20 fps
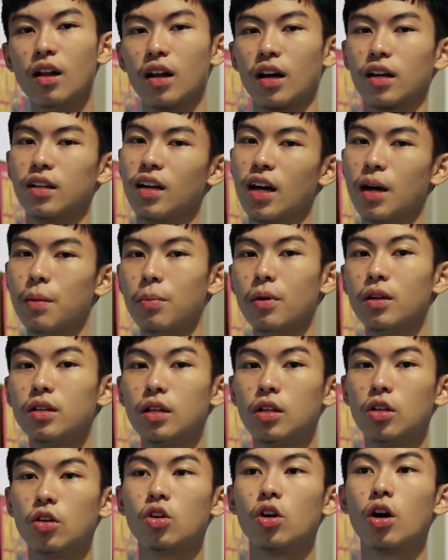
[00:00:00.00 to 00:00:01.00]
like the
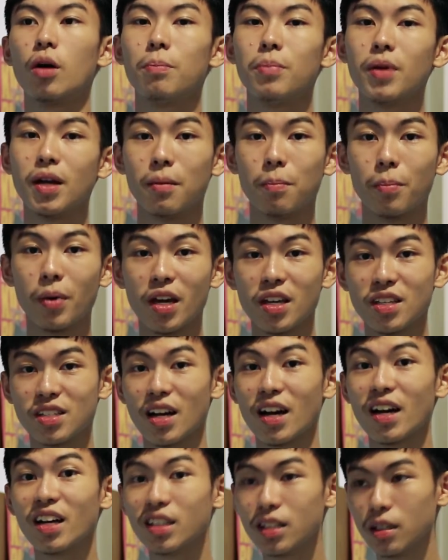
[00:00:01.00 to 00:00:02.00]
ability to copy and
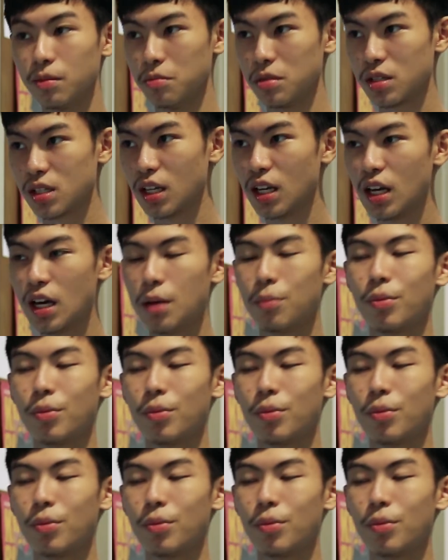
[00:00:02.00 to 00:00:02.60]
paste items.